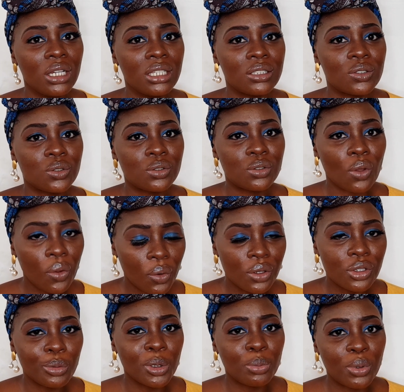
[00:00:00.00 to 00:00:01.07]
it's so going to
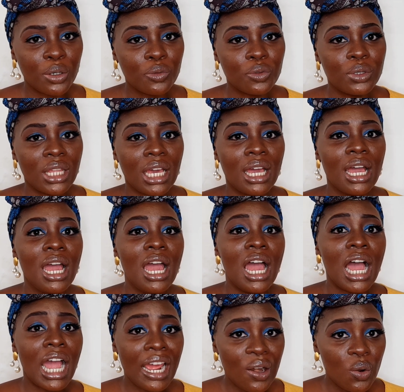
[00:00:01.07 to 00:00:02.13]
be painful that
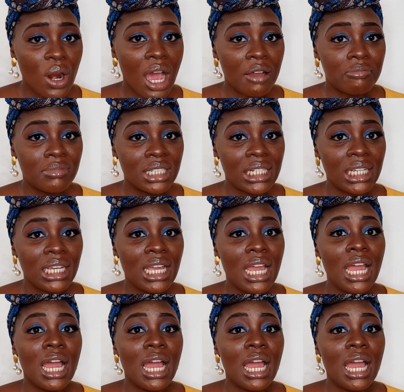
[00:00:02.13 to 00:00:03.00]
I don't have money,